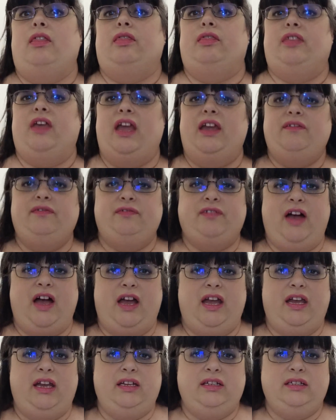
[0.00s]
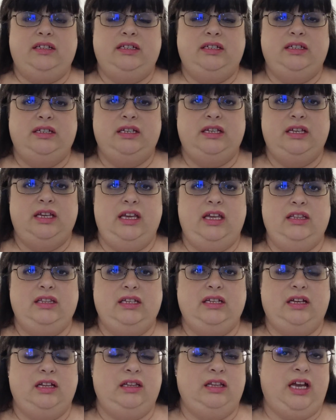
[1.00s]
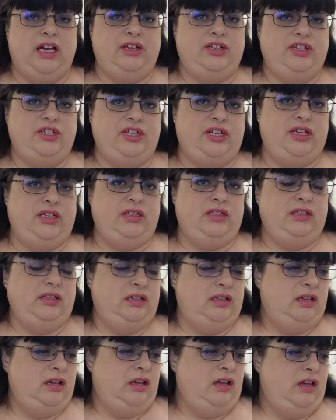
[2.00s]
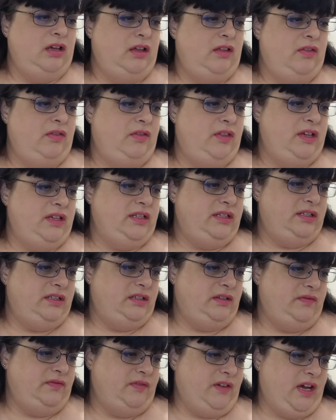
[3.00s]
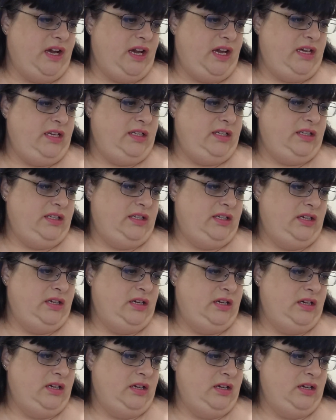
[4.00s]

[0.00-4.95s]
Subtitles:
They find in the collection this device